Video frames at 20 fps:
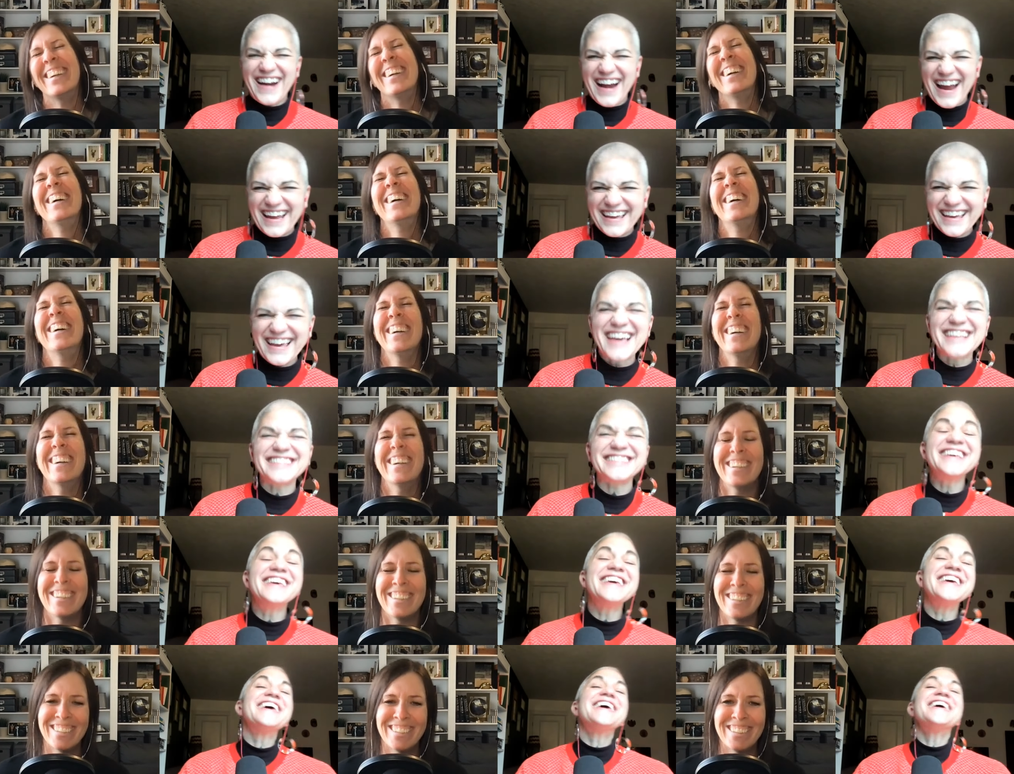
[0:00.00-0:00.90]
Speaker 1: right, guys.
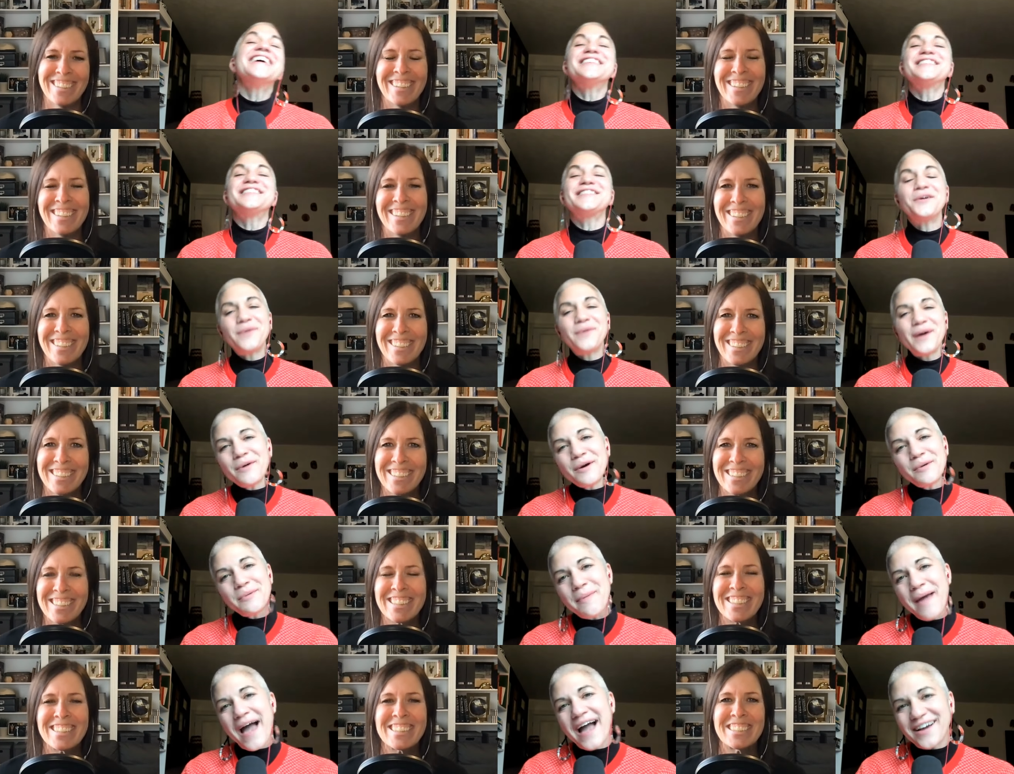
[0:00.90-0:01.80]
So we will be
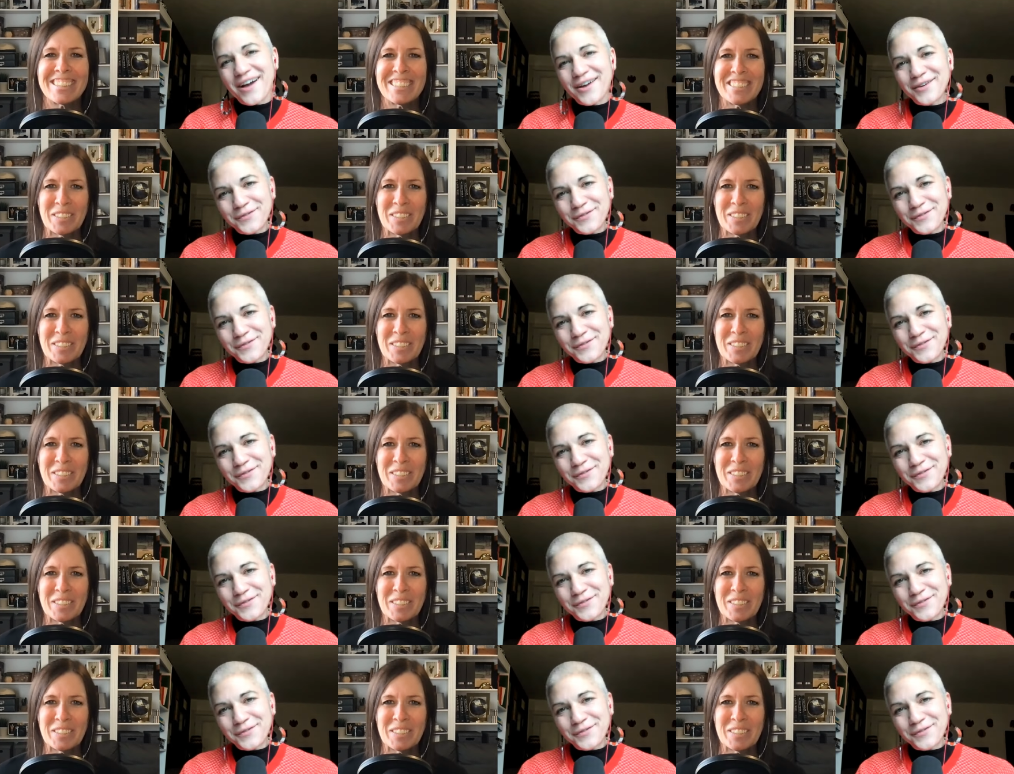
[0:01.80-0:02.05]
back on